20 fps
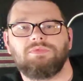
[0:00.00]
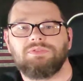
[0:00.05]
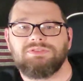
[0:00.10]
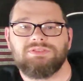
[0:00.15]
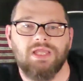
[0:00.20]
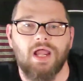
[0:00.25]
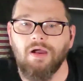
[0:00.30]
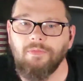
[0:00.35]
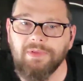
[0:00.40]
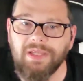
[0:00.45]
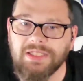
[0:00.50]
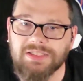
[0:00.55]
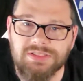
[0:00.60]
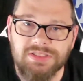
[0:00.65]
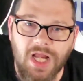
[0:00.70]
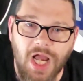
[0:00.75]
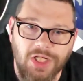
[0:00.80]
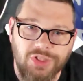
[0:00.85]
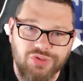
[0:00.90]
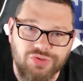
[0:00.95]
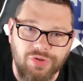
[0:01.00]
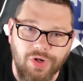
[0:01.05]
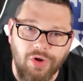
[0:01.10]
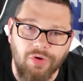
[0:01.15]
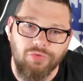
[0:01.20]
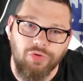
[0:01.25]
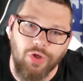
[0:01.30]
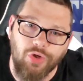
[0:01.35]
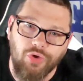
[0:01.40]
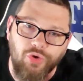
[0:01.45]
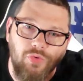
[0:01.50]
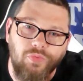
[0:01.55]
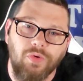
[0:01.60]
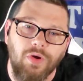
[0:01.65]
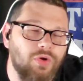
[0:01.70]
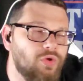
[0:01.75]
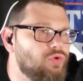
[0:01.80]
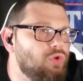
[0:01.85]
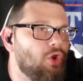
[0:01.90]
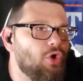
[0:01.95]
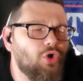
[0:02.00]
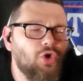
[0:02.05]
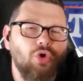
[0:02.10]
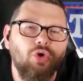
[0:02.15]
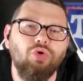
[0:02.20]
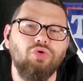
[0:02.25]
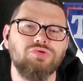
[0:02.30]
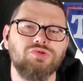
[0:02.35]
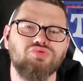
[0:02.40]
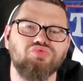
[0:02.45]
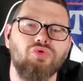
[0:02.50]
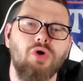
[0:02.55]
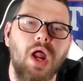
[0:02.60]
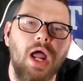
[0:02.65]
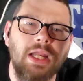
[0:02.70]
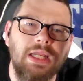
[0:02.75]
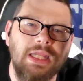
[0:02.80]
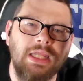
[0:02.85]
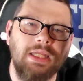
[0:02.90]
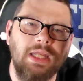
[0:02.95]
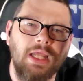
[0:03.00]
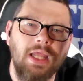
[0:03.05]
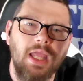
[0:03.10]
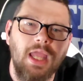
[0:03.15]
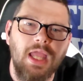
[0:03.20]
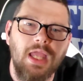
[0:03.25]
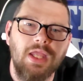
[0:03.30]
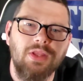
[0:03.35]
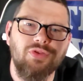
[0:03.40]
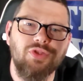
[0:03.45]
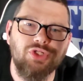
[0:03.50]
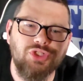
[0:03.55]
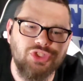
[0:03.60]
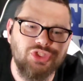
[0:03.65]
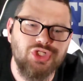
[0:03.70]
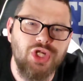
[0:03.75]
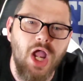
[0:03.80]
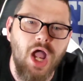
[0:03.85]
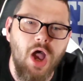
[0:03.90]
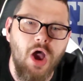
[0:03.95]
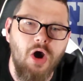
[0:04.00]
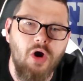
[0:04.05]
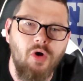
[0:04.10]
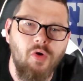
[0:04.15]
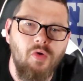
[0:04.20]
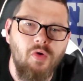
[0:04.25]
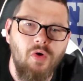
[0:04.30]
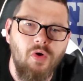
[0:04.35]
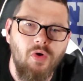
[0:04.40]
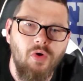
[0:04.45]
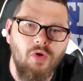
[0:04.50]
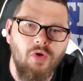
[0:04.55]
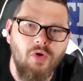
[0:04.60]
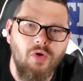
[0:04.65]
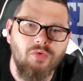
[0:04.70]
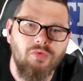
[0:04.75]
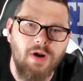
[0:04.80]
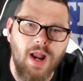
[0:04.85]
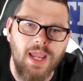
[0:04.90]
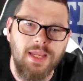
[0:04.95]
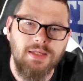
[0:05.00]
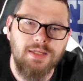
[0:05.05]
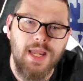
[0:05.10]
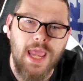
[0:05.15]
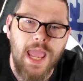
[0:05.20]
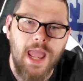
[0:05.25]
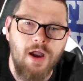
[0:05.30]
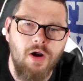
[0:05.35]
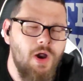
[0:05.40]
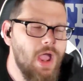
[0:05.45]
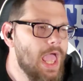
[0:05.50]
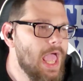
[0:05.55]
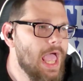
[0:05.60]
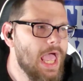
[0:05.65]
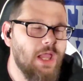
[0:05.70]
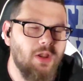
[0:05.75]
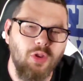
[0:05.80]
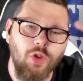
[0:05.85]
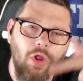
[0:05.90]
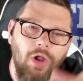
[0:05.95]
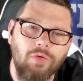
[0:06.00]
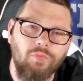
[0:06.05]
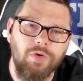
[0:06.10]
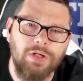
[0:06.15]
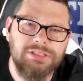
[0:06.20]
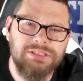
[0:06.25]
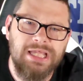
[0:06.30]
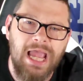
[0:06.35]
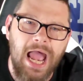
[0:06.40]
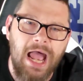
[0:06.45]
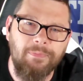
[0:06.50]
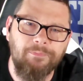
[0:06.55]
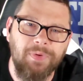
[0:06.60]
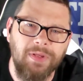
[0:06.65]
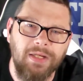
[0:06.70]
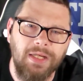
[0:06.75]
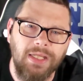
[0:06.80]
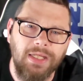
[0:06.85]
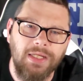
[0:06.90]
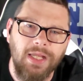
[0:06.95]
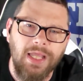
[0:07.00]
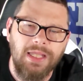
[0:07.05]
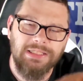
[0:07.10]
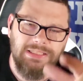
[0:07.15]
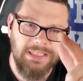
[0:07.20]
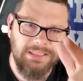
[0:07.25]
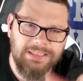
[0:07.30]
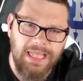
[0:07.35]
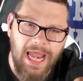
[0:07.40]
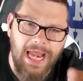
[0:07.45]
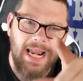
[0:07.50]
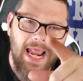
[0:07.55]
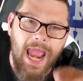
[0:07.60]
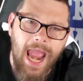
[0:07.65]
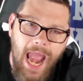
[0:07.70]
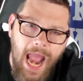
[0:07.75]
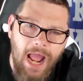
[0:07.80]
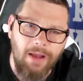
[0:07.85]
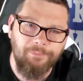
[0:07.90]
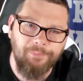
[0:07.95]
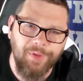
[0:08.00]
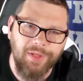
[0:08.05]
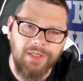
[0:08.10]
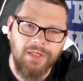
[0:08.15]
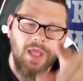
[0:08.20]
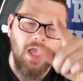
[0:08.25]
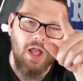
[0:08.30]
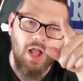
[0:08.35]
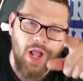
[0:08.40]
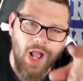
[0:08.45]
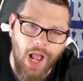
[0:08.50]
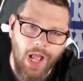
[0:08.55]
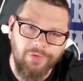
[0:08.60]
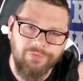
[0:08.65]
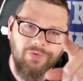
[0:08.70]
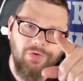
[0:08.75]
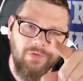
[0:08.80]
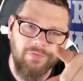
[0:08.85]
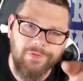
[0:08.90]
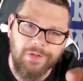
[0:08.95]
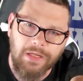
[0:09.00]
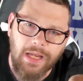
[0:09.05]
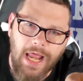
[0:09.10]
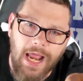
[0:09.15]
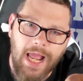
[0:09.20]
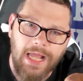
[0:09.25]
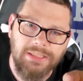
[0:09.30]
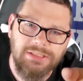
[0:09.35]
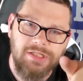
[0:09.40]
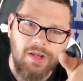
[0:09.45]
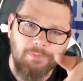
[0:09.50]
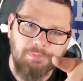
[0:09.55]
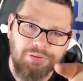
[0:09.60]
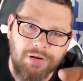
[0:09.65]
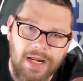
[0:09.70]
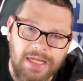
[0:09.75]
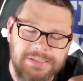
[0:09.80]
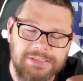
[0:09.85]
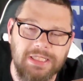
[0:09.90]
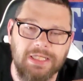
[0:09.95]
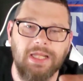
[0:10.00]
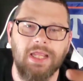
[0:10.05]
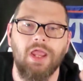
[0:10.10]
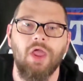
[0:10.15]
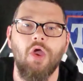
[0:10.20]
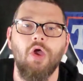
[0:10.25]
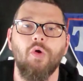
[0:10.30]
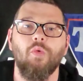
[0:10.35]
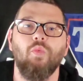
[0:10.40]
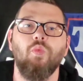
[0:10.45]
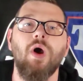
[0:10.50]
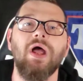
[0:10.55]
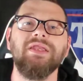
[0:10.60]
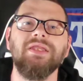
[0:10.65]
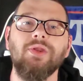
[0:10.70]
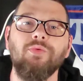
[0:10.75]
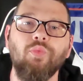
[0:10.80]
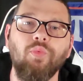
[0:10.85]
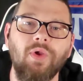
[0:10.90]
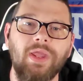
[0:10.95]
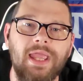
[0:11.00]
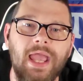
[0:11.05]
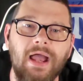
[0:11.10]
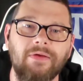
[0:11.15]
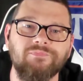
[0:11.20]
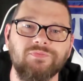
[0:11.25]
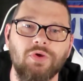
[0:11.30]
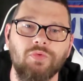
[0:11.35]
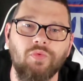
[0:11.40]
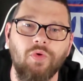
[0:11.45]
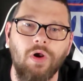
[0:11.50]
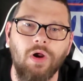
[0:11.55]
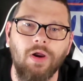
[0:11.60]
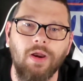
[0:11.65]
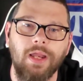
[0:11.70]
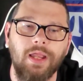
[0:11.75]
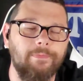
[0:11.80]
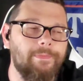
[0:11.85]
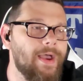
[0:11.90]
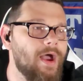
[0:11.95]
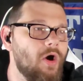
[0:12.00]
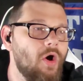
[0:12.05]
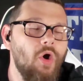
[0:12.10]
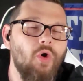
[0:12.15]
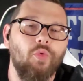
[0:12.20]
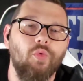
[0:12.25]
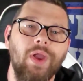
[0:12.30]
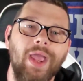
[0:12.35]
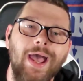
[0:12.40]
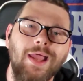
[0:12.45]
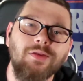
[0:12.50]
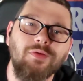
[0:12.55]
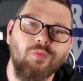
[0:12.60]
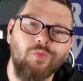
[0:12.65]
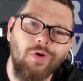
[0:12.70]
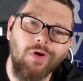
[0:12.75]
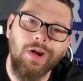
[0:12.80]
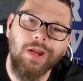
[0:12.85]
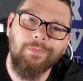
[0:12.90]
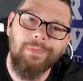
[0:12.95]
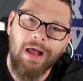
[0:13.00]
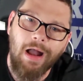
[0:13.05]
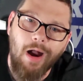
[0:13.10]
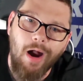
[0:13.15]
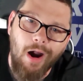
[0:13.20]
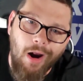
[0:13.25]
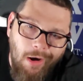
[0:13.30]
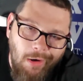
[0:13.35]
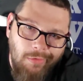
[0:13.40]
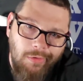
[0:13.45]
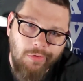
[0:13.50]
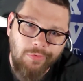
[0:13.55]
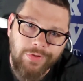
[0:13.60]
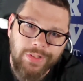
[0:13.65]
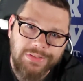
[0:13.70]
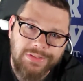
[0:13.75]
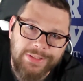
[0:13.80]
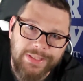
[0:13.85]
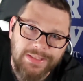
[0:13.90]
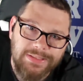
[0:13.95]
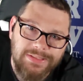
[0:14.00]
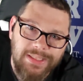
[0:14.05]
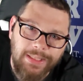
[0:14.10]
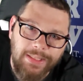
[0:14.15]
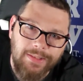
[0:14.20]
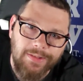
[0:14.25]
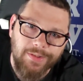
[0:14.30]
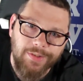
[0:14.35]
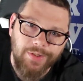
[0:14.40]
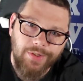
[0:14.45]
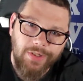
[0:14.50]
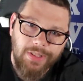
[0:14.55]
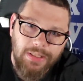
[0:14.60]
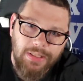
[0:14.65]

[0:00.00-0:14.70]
tell me it's not true. Look who's running the show right now, and look what's happening. Did that happen under the last president? What did we have to worry about? We had to worry about our lunatics here.